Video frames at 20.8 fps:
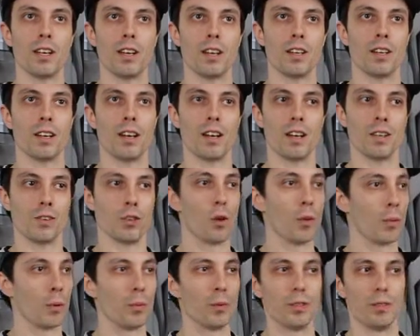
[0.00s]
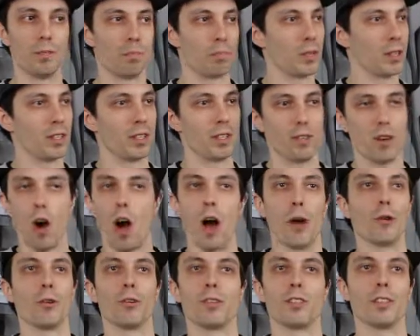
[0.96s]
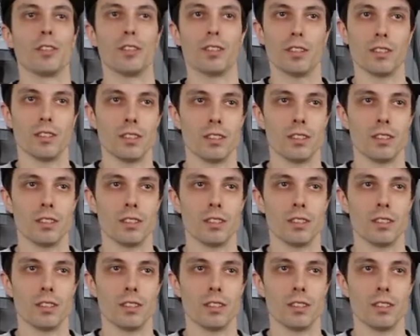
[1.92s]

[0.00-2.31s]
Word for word: and uh, no, we would be honored to,